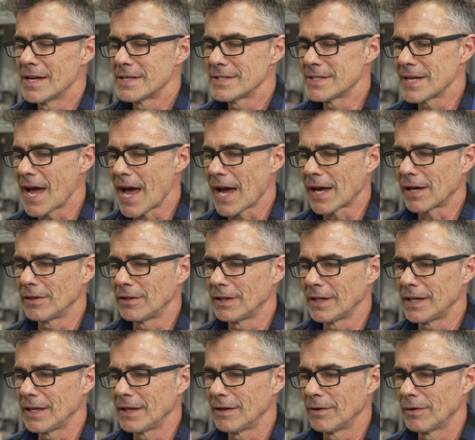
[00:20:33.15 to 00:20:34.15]

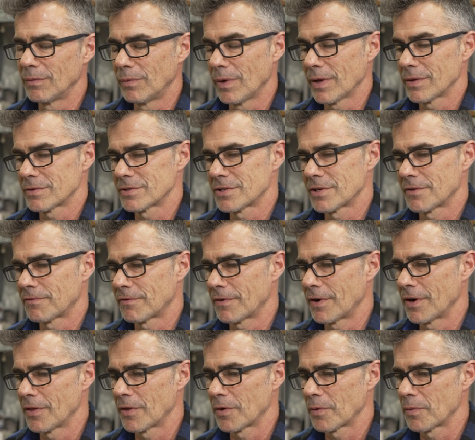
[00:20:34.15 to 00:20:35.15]
tackling, whether it's the
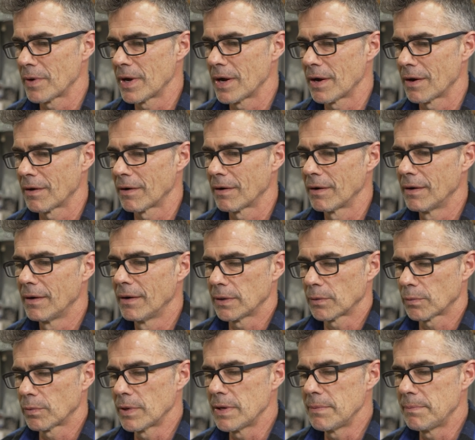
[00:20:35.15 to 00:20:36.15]
front or the rear,
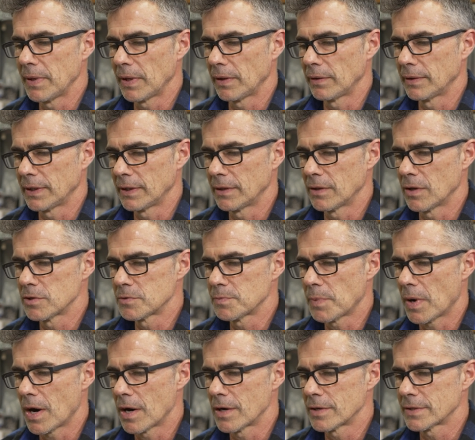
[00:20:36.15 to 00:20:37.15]
rebuilding those
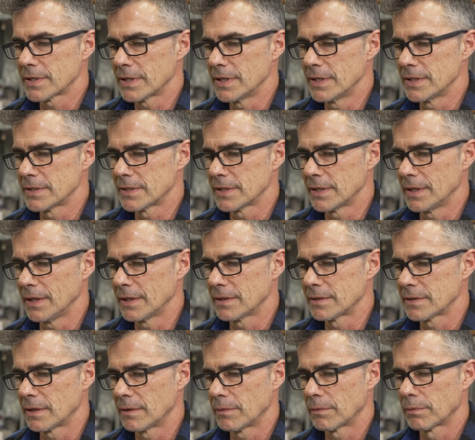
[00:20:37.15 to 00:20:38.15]
parts
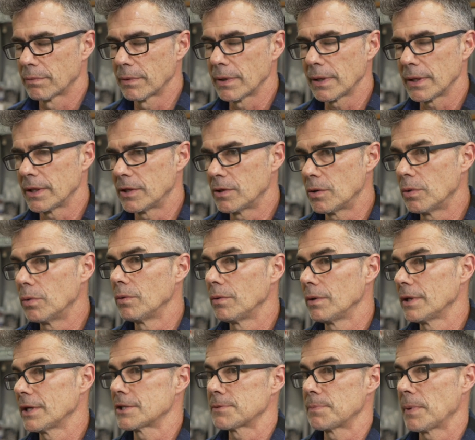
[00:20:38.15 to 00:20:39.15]
it's a really
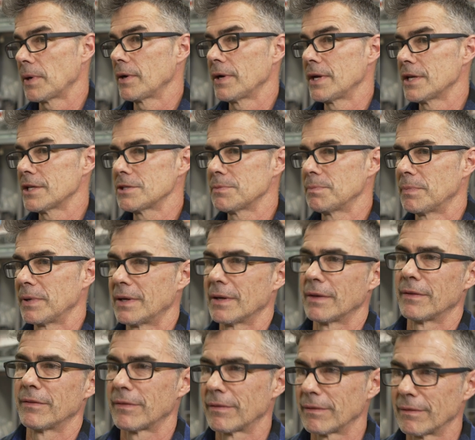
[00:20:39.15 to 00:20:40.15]
cool experience
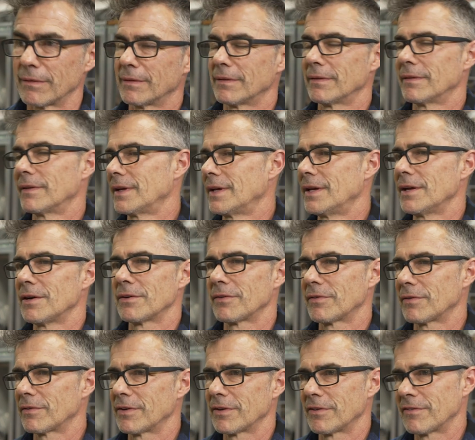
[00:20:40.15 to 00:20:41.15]
because the
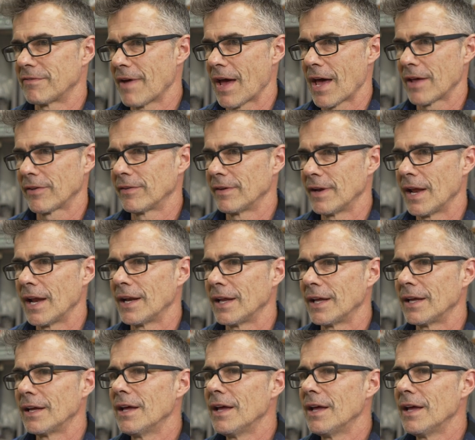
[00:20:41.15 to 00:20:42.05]
gears are just fascinating.